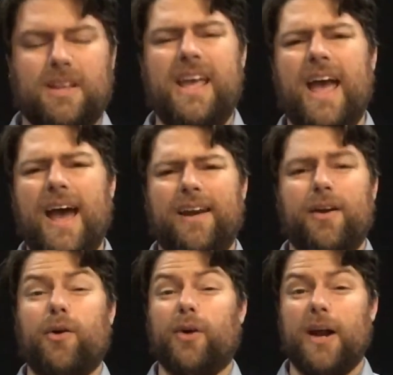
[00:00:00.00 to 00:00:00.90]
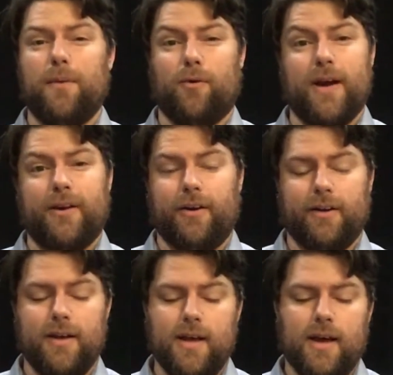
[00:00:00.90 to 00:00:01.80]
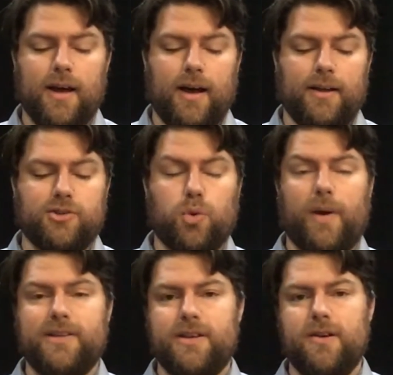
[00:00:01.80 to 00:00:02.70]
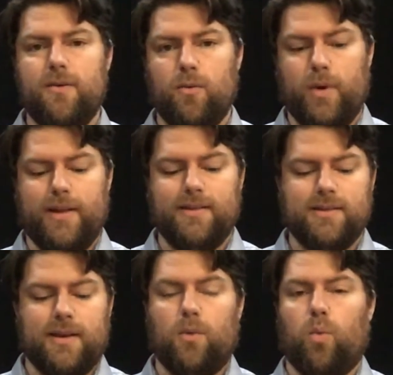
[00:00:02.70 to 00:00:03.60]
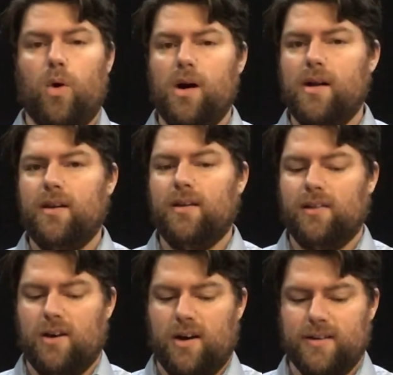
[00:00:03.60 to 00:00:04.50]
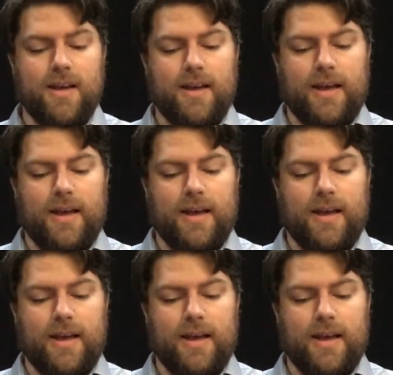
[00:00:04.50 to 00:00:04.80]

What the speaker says: He had an incredible record, 20 wins and 1 loss.